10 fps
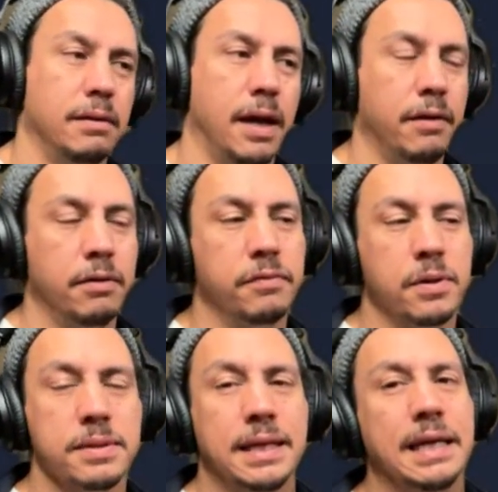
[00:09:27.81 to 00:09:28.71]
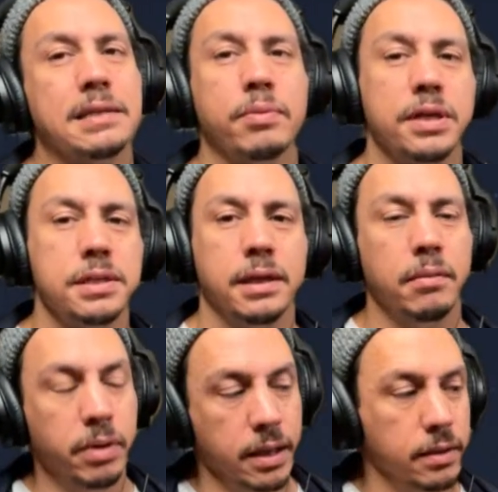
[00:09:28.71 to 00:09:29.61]
I don't know if there was any inspiration
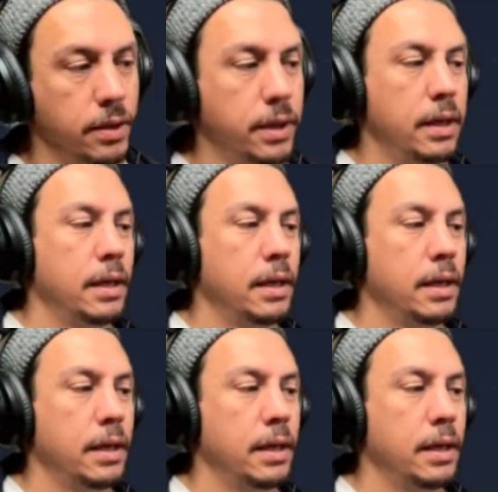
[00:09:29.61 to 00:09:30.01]
there, but